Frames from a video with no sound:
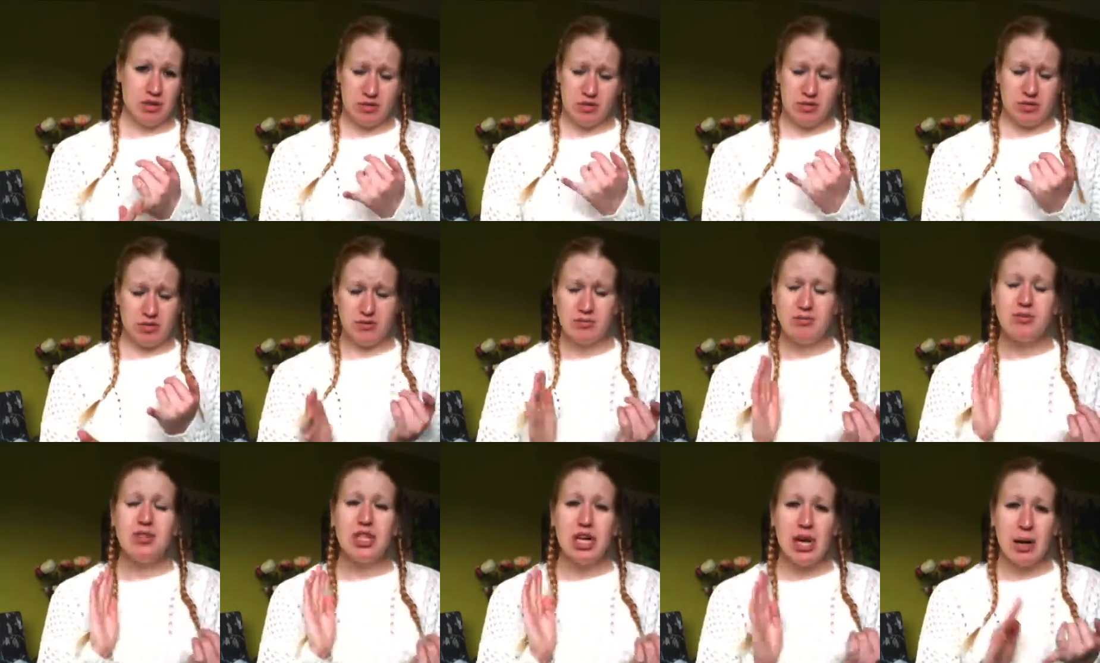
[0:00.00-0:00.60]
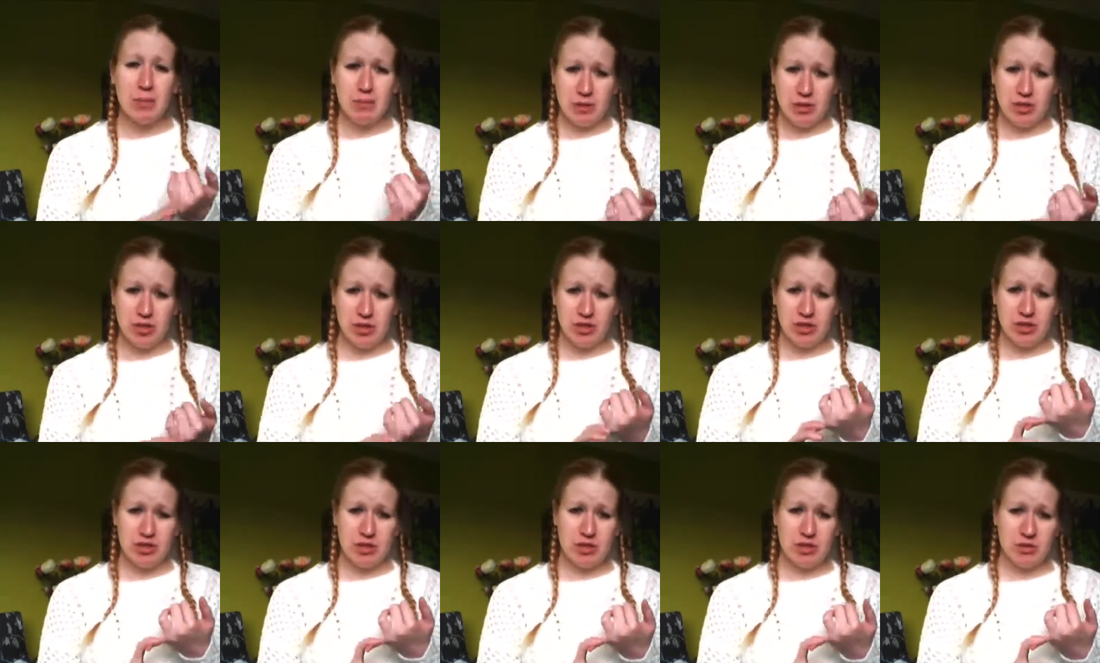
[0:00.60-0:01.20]
or
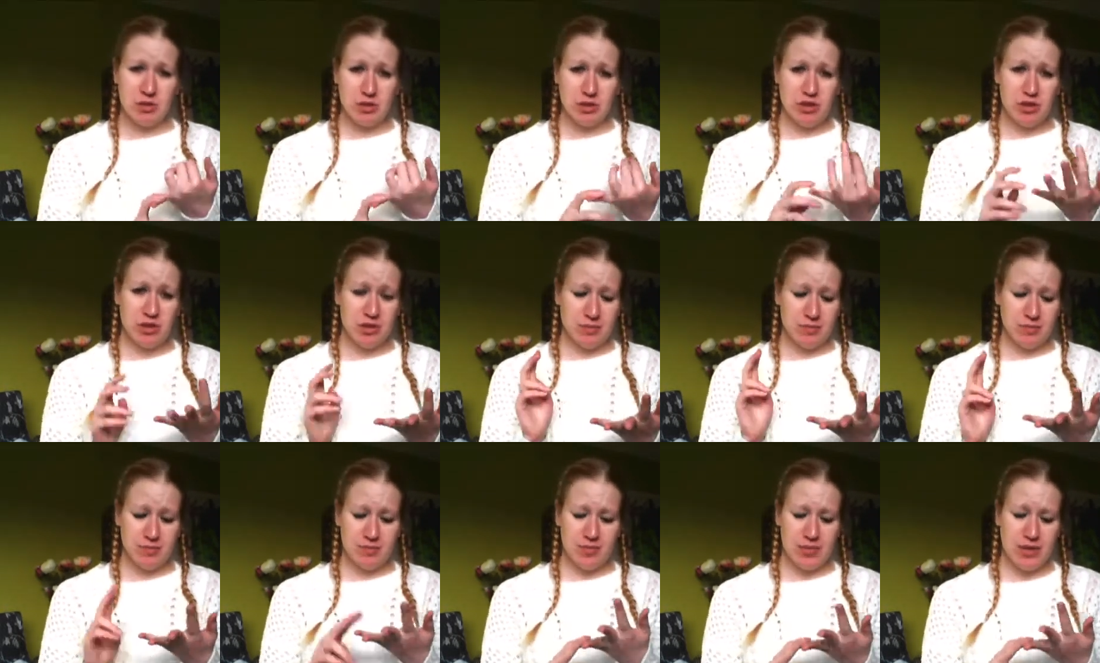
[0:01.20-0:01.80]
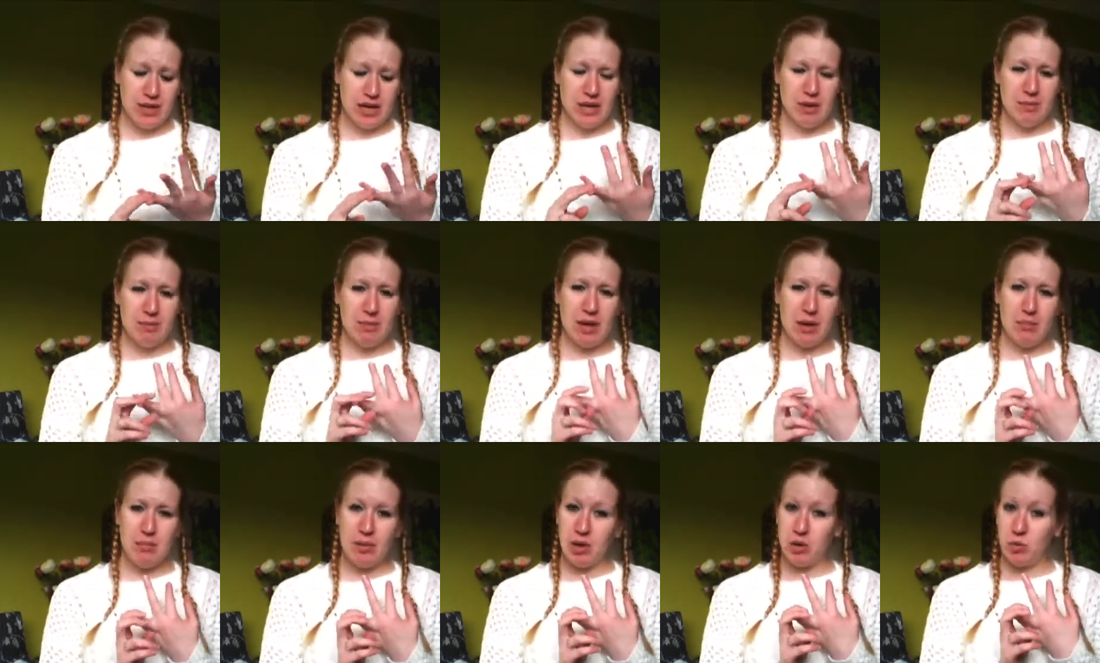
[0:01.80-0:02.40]
chapters order and
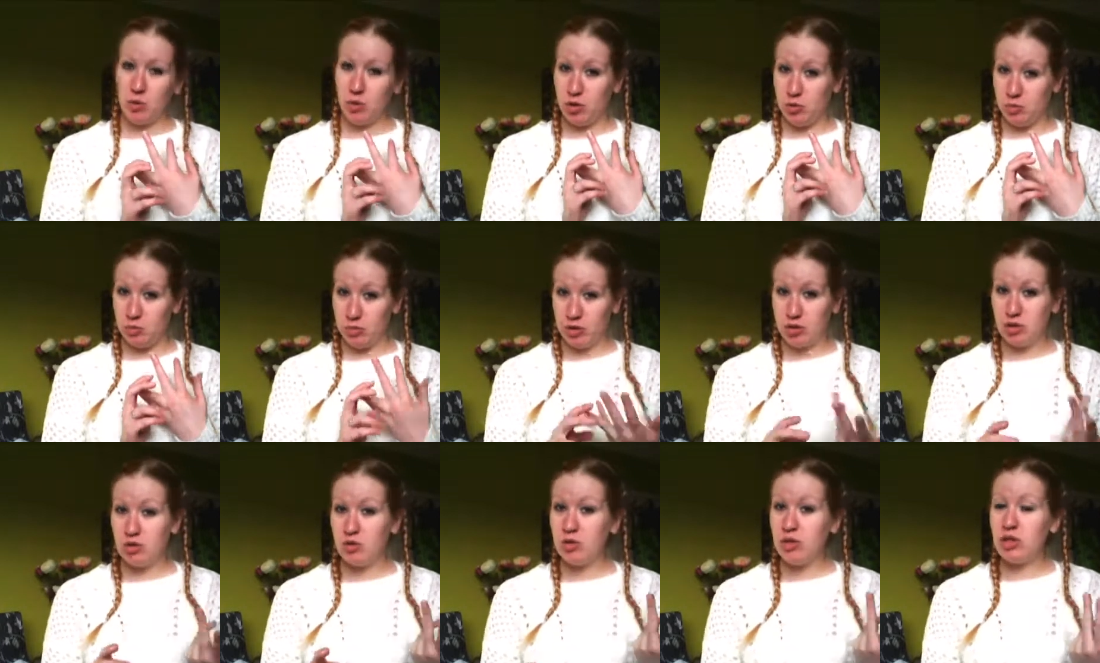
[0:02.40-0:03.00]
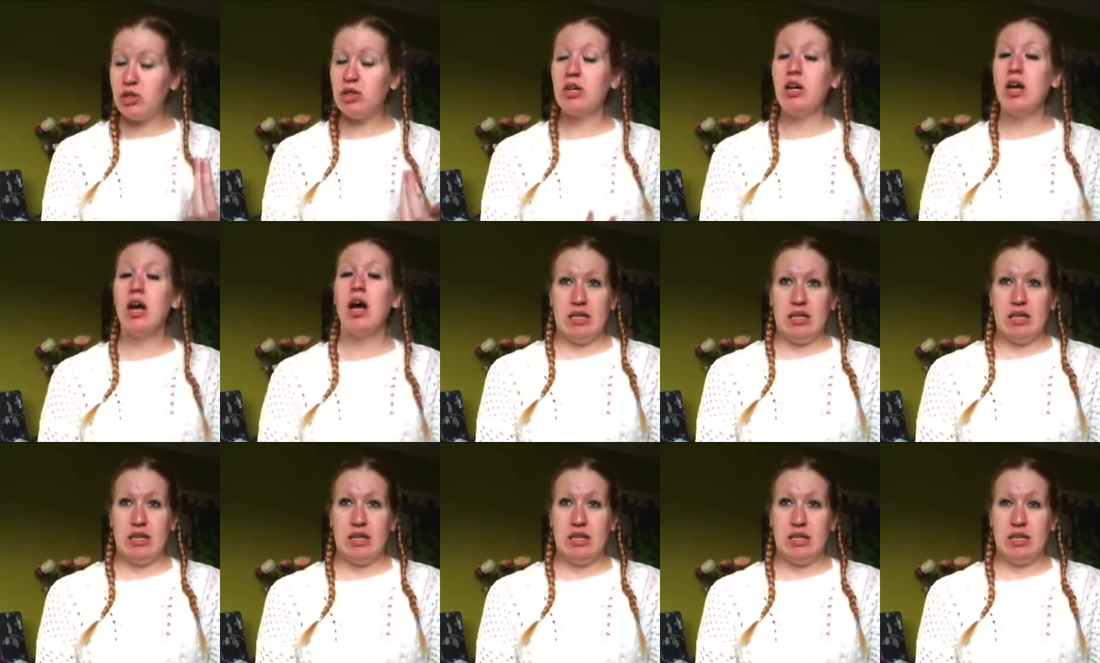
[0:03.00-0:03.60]
my Better World books order.
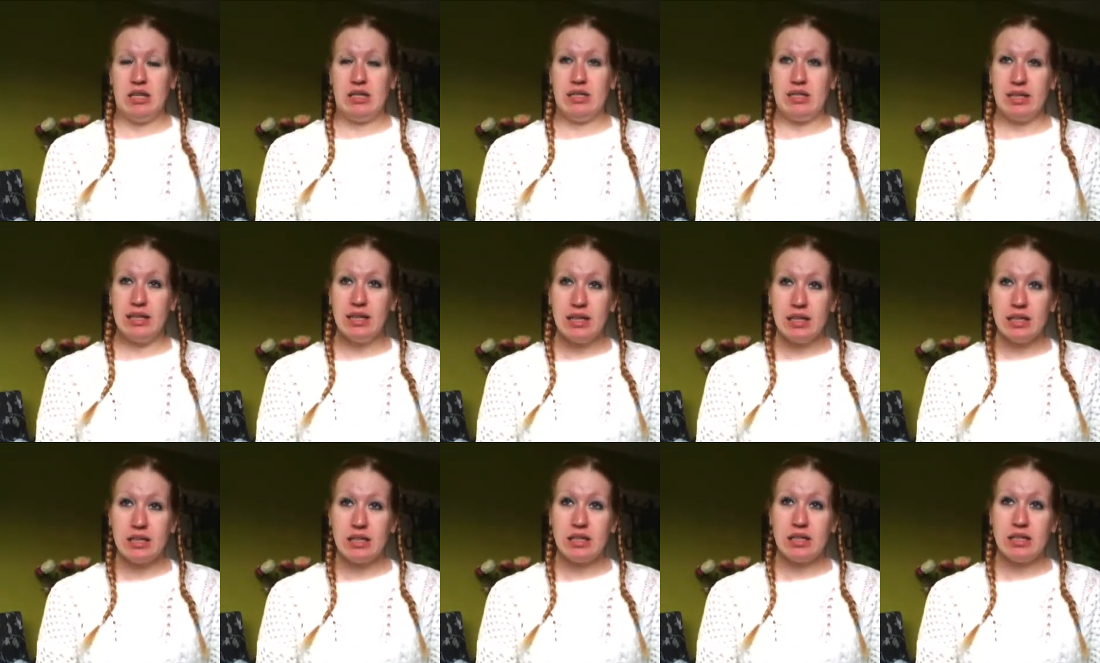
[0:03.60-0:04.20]
And that's it.